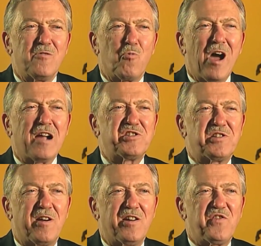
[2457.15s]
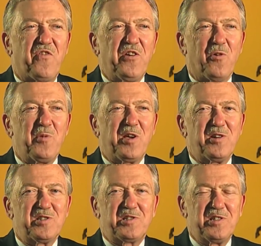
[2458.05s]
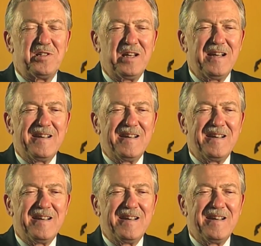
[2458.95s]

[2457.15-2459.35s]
rock stars feel because uh,